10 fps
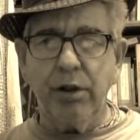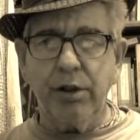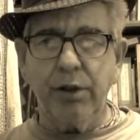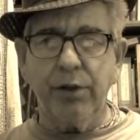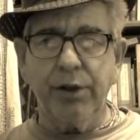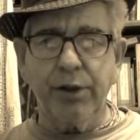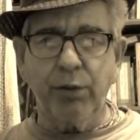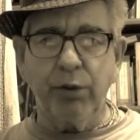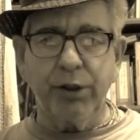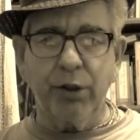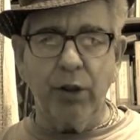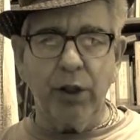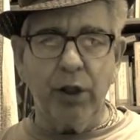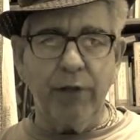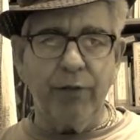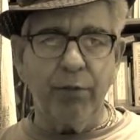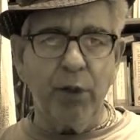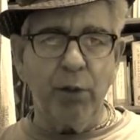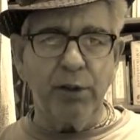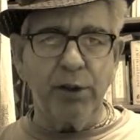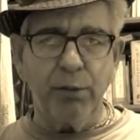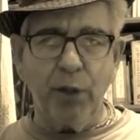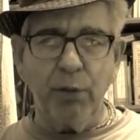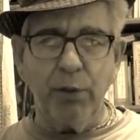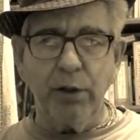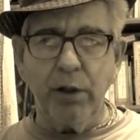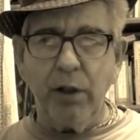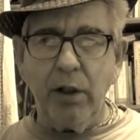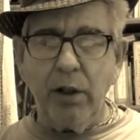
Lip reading: shows us what's going on from moment to moment.